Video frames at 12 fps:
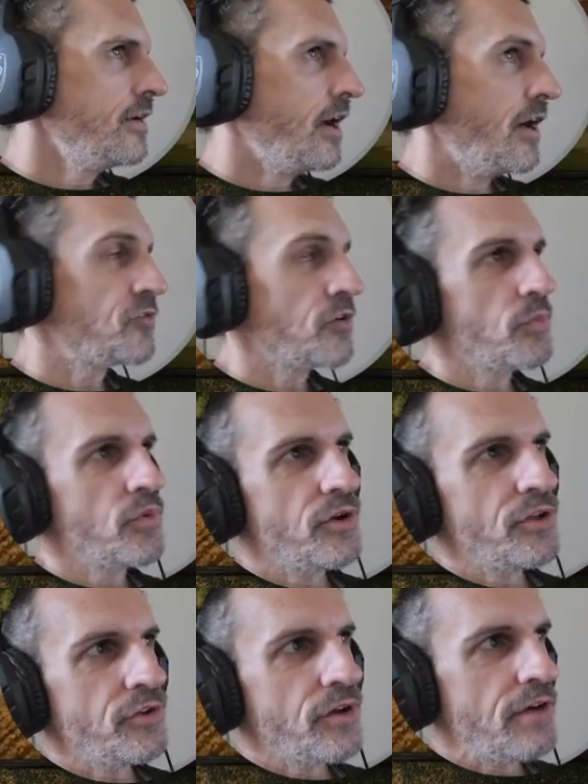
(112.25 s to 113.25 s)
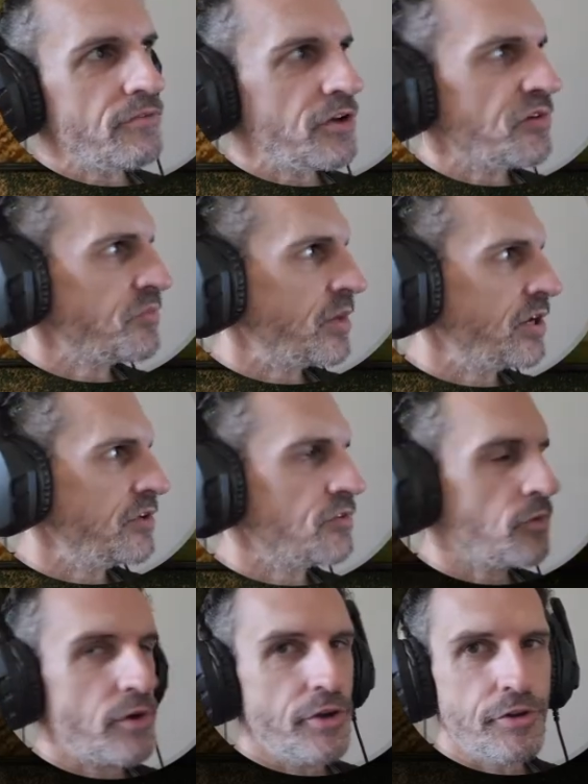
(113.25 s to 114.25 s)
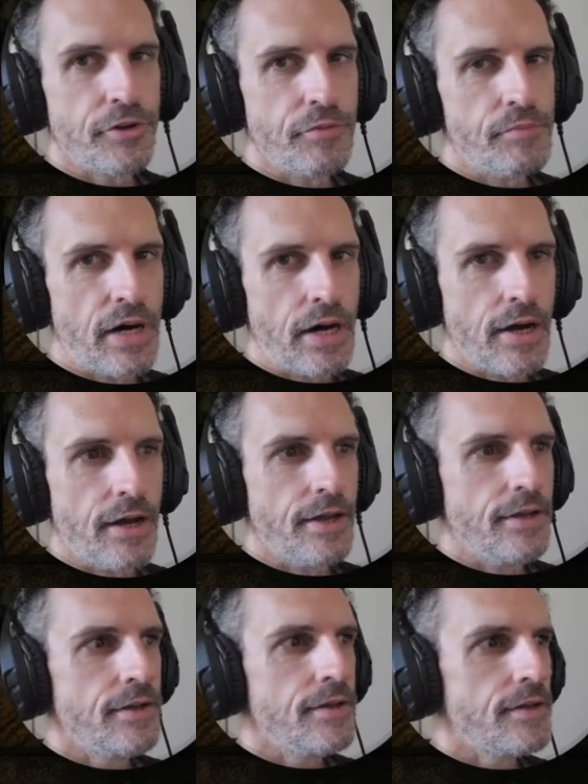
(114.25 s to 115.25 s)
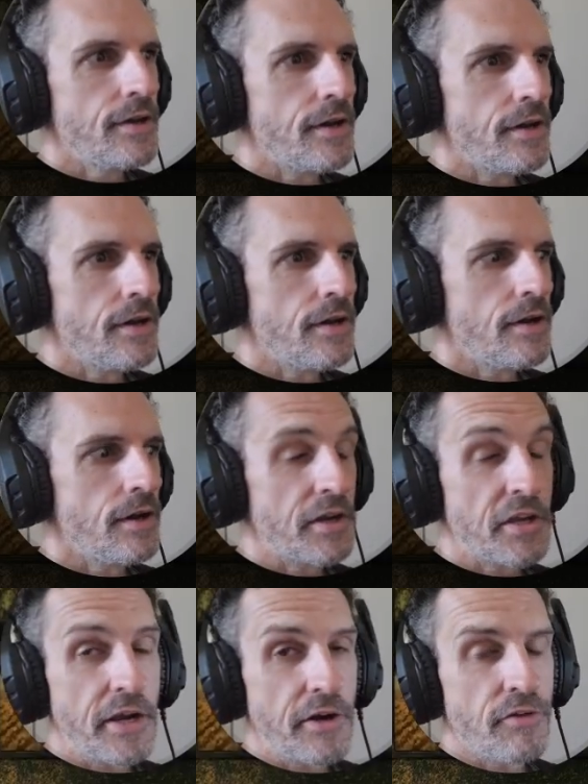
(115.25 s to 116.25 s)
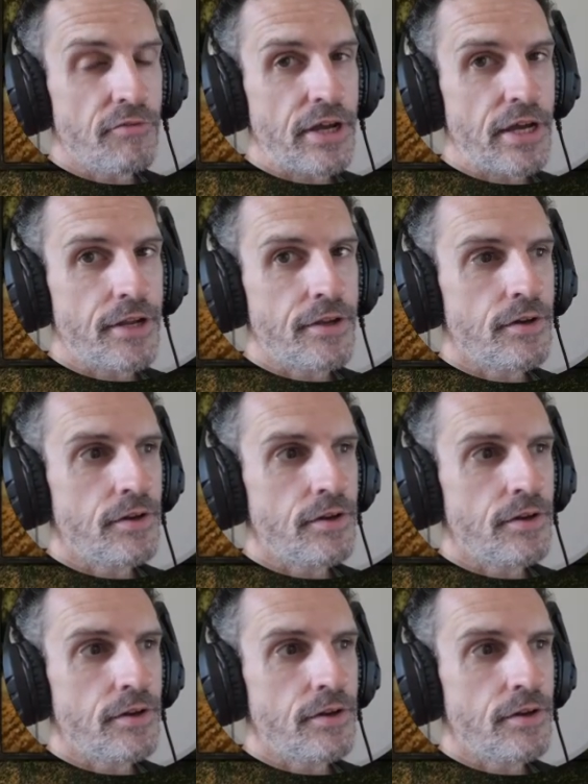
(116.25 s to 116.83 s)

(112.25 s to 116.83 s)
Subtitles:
At some point, you'll have enough money to where you can buy a caravan